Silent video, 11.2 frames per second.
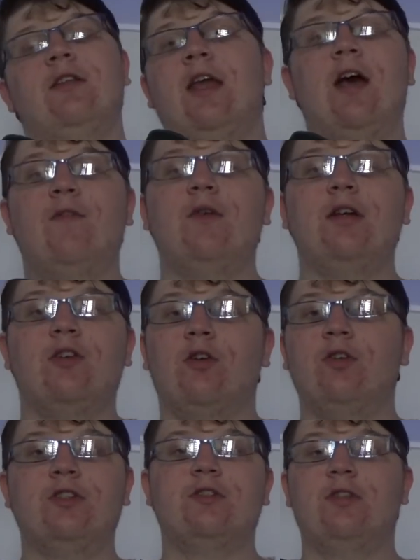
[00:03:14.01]
They haven't
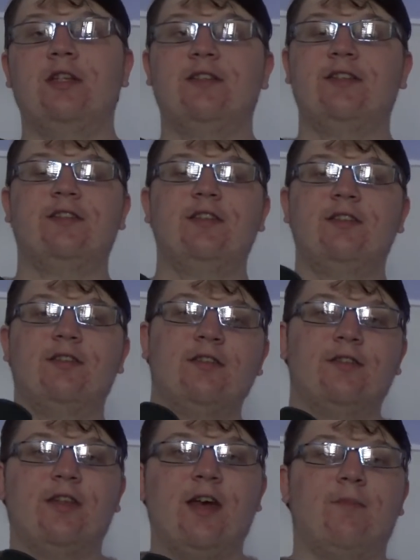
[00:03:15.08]
acknowledged his
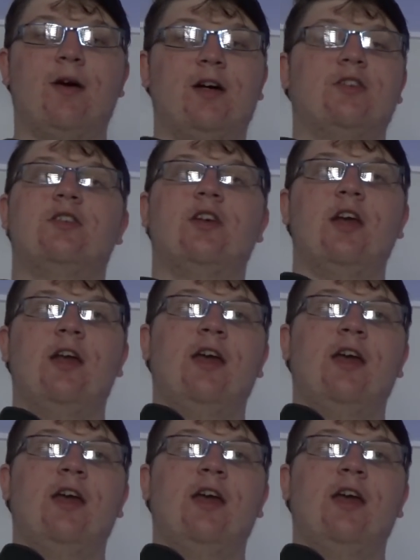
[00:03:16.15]
existence that much